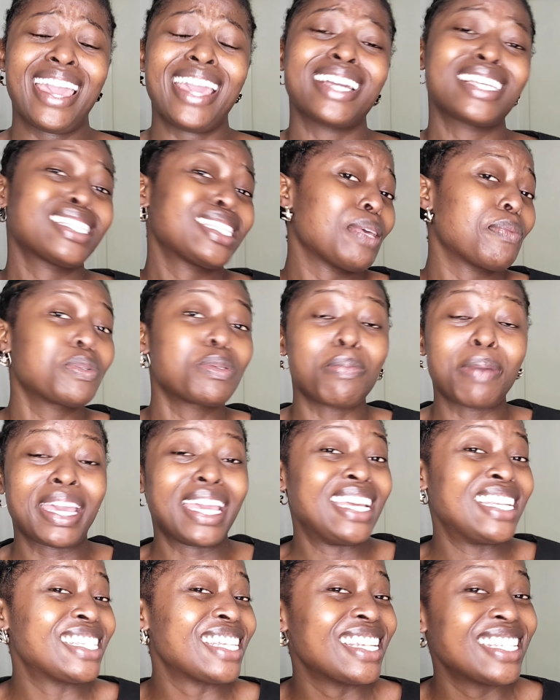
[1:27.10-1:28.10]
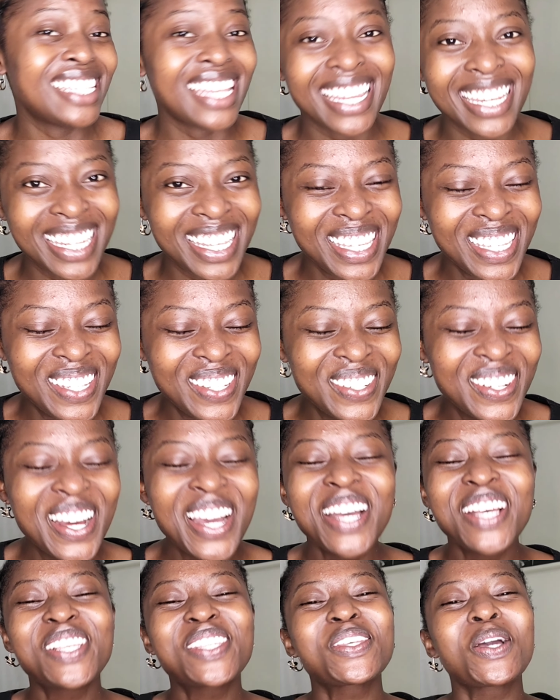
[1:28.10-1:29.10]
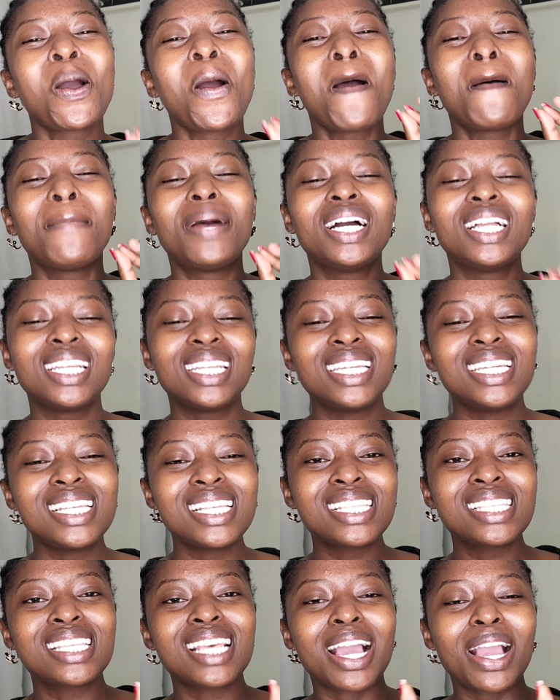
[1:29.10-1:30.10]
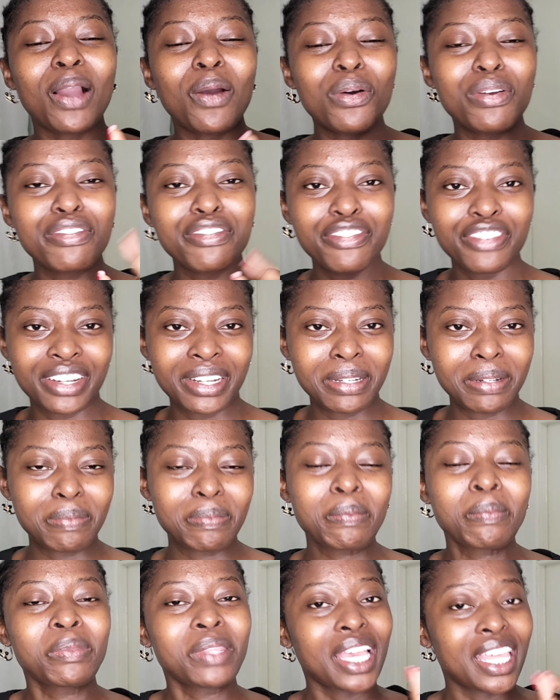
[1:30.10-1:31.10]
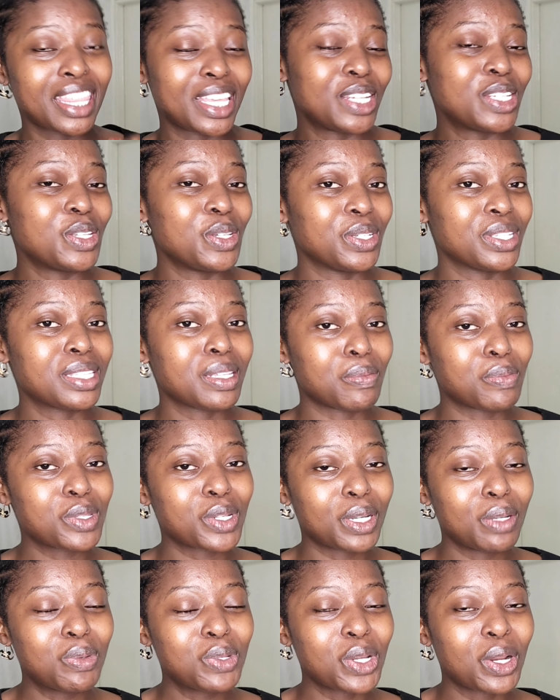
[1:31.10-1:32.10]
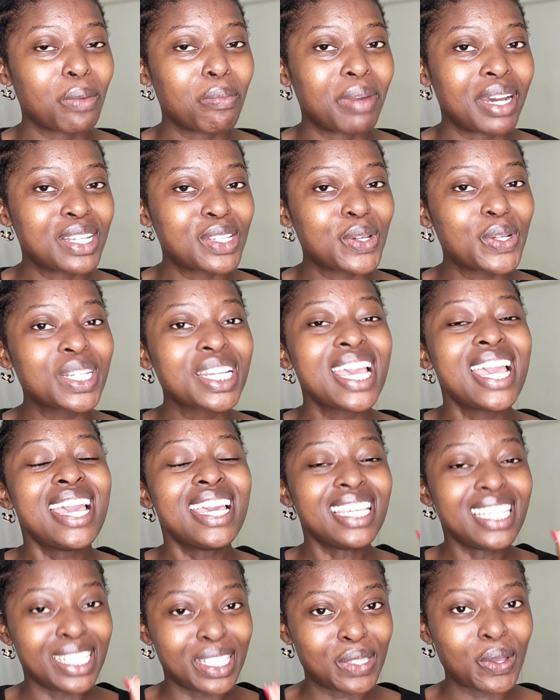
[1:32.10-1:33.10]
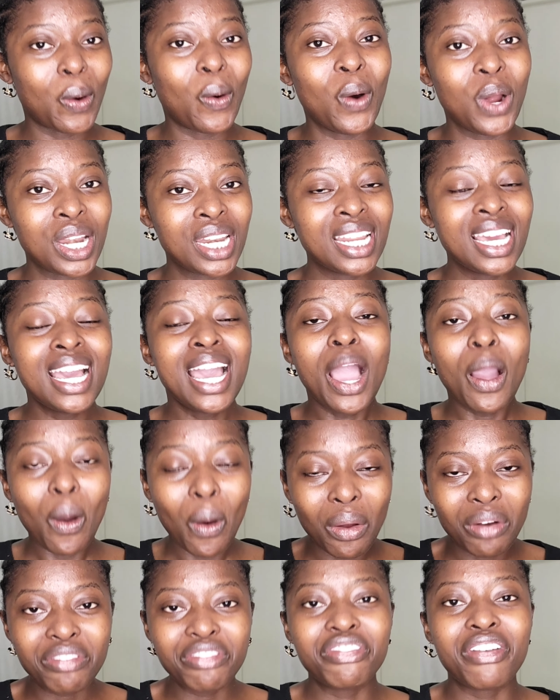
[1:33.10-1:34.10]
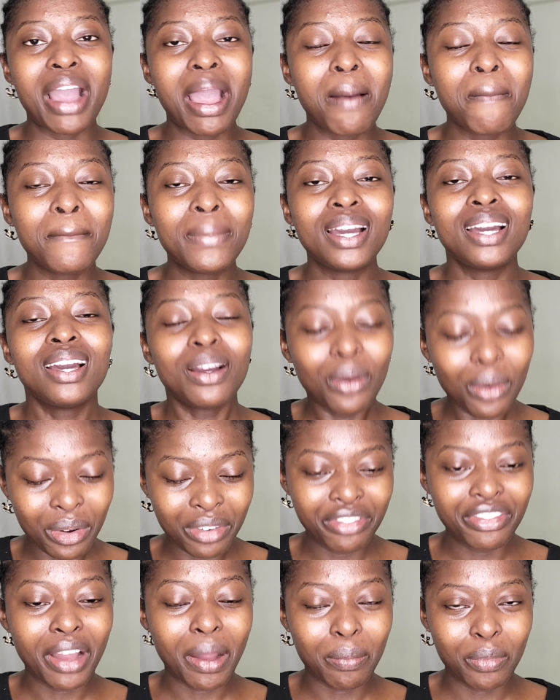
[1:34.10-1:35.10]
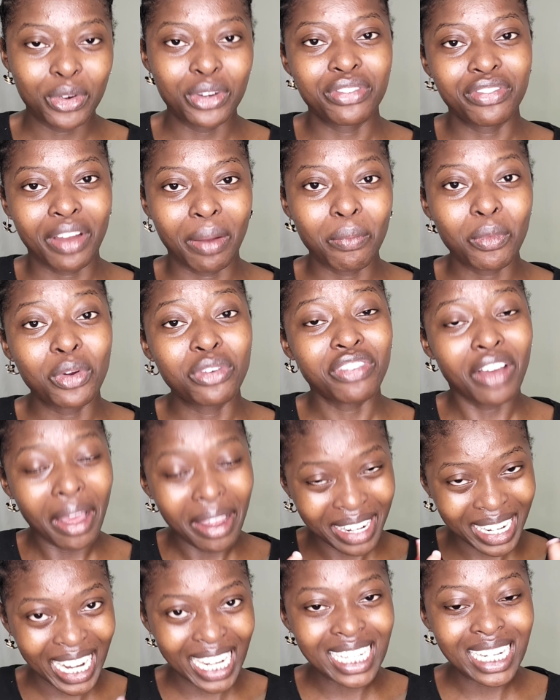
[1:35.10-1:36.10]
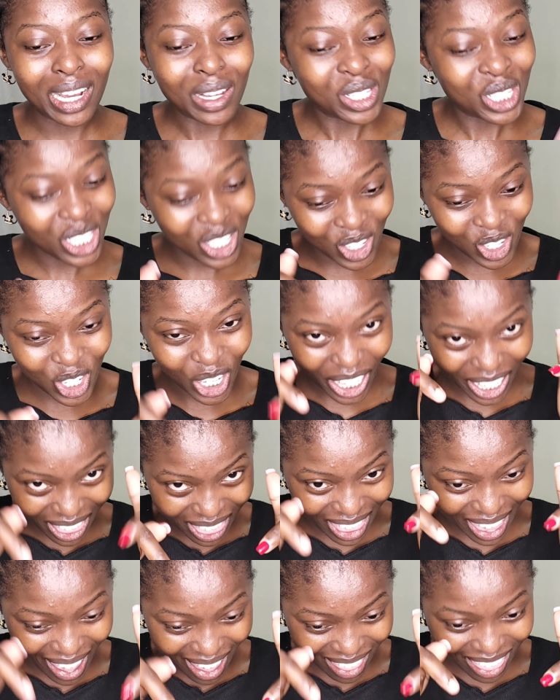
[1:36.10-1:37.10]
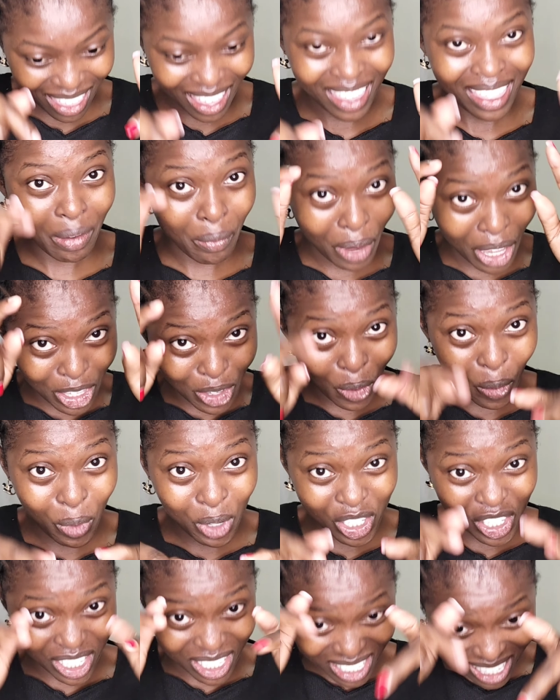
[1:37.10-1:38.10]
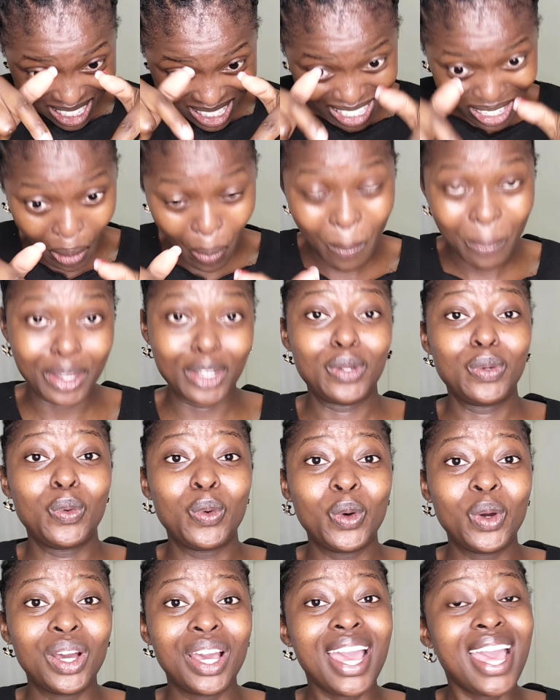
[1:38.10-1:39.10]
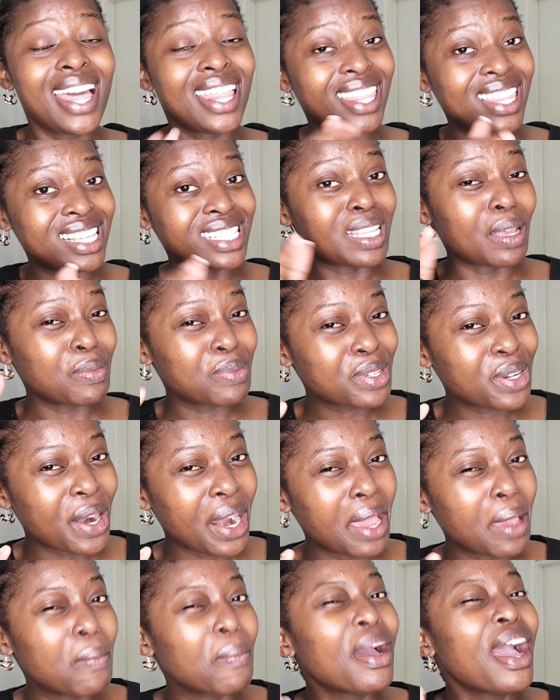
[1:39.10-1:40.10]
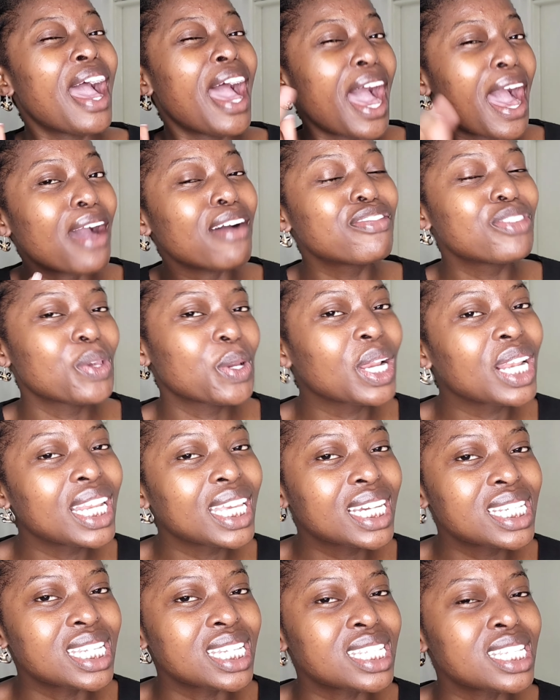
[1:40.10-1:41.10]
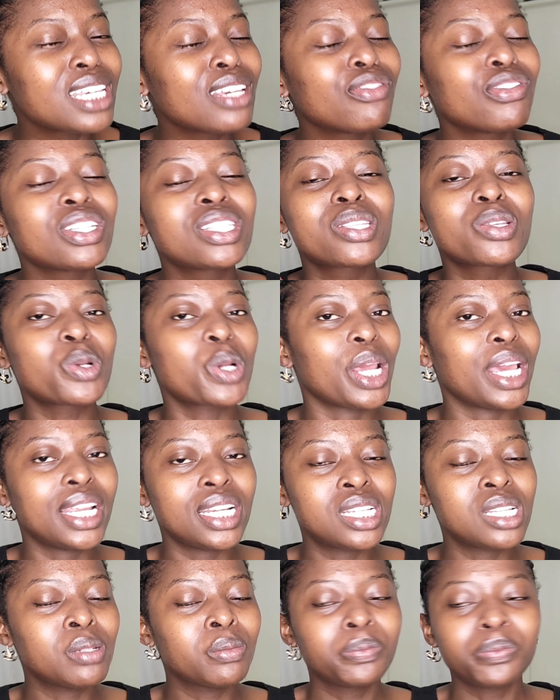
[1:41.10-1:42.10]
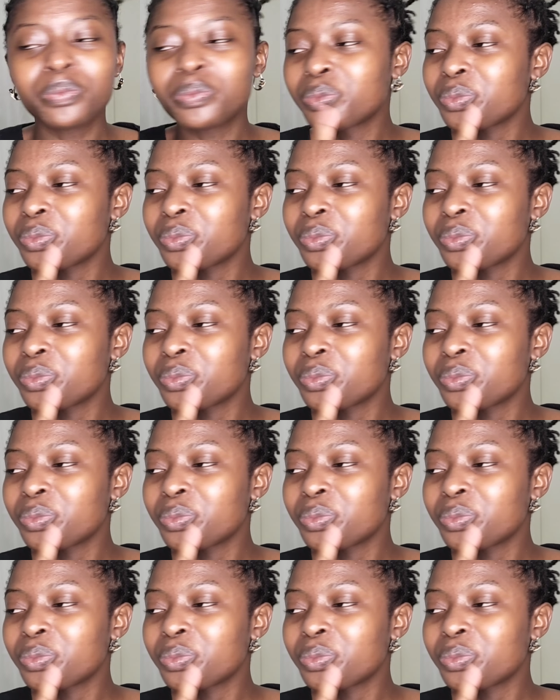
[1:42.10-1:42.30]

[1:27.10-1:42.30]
Except by entertaining you. So please confirm that your subscription button is on. Confirm, confirm, confirm, confirm. Right now, just check there, there, where you're watching, just down below the subscribe. Have you clicked it? If it's red,